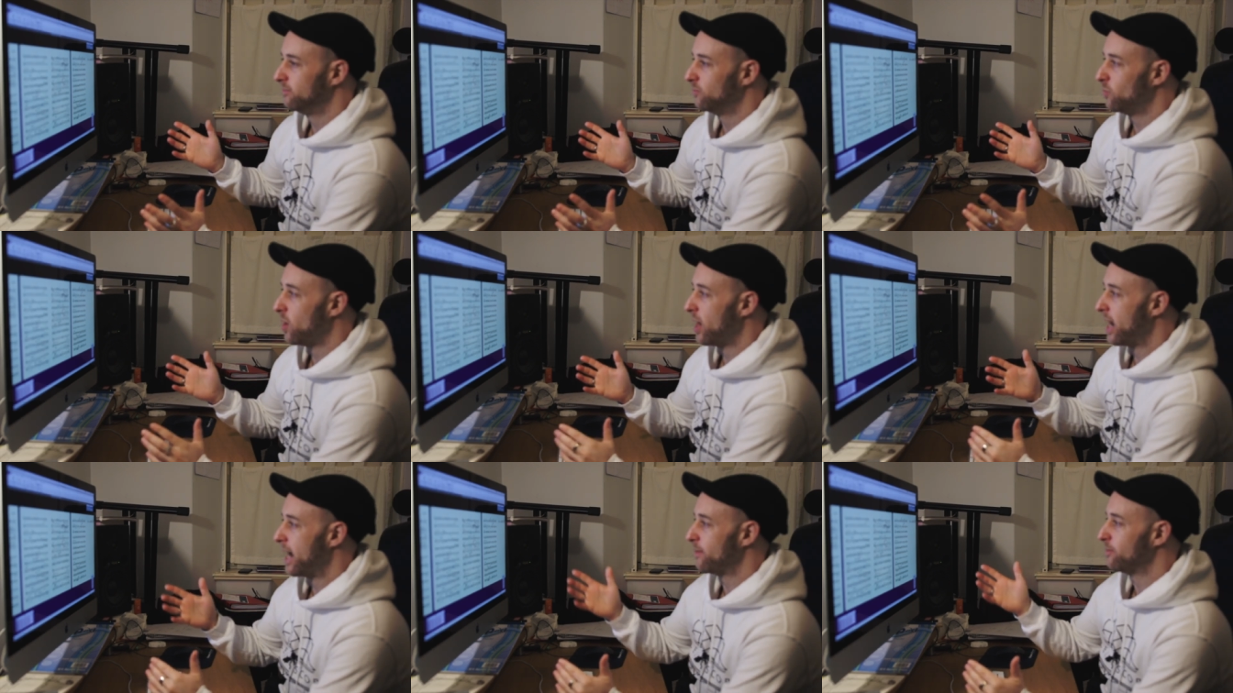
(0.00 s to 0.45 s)

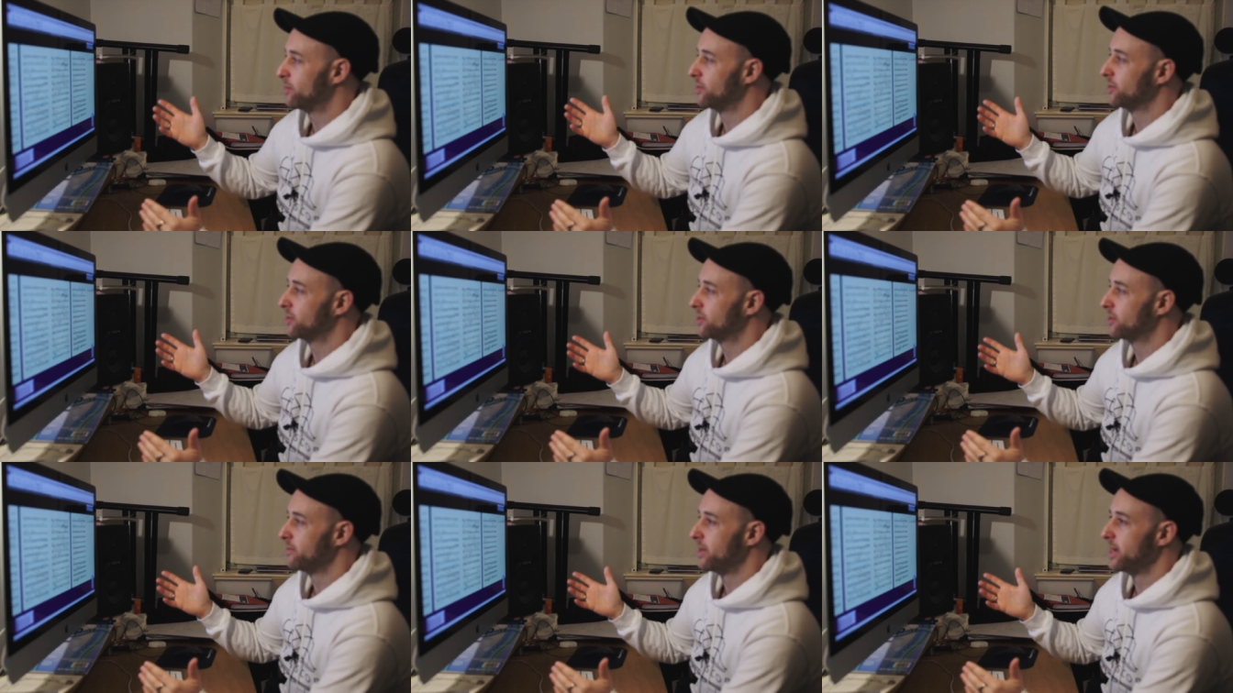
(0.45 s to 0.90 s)
what
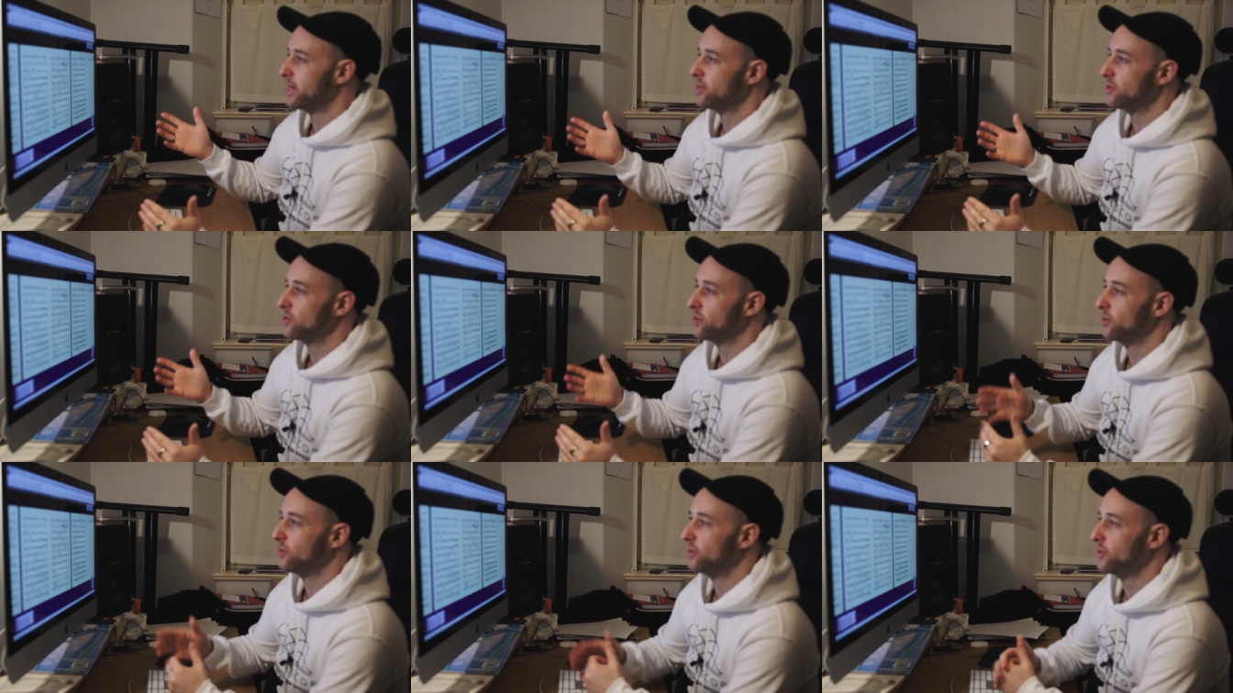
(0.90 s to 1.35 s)
happens to
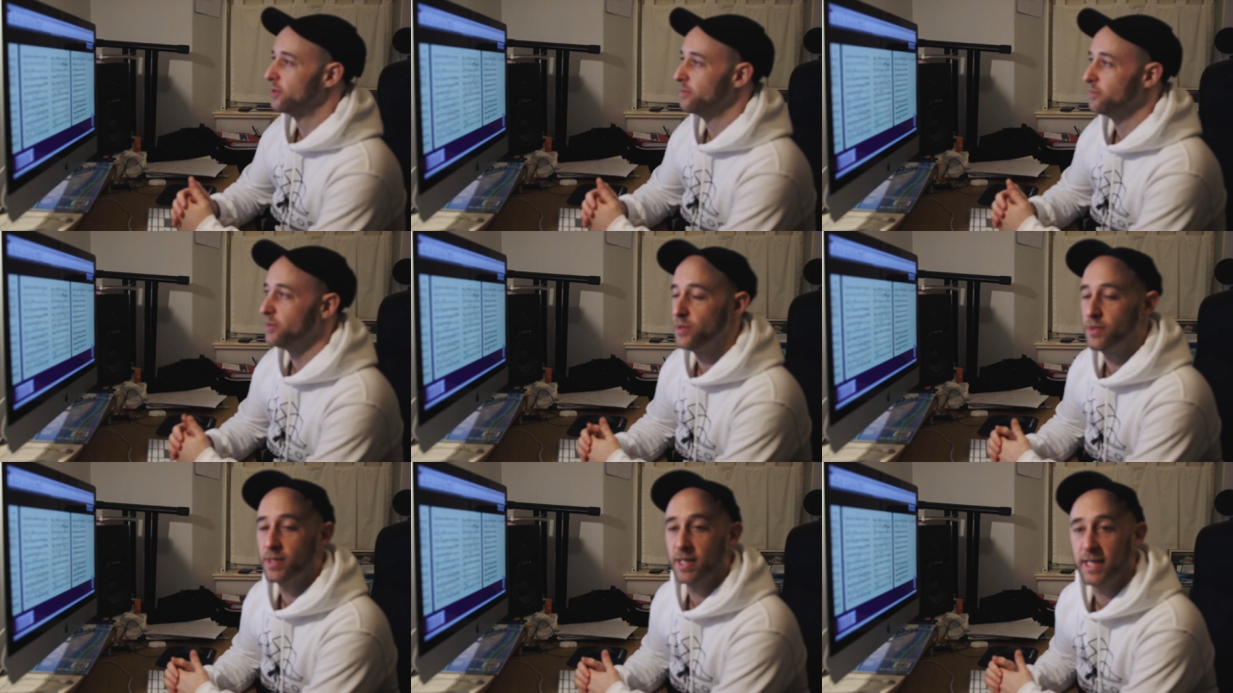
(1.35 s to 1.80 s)
make sure that
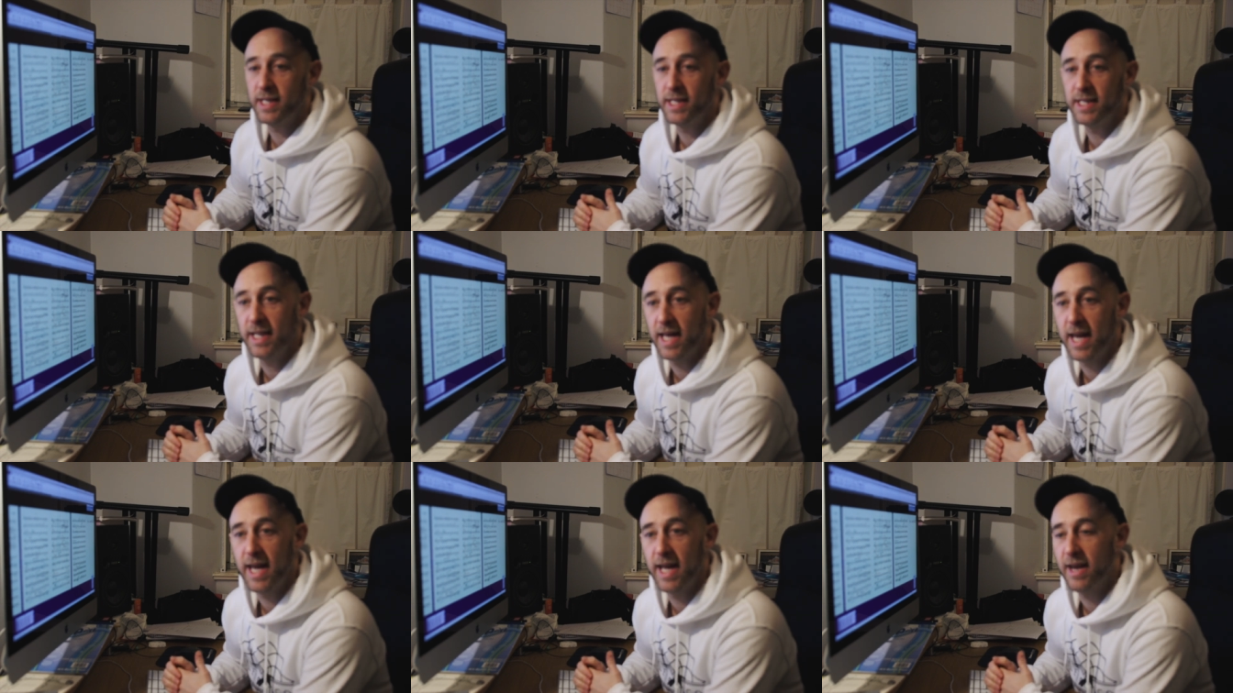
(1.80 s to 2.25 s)
the music
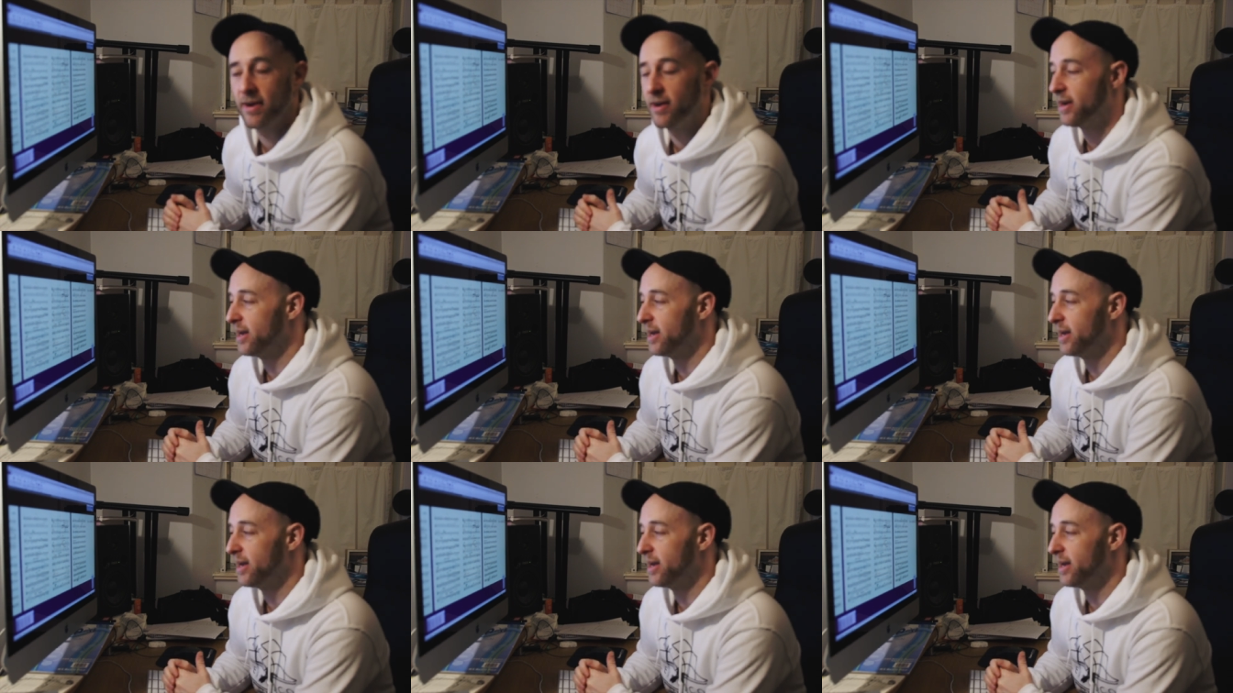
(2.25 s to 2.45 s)
is there,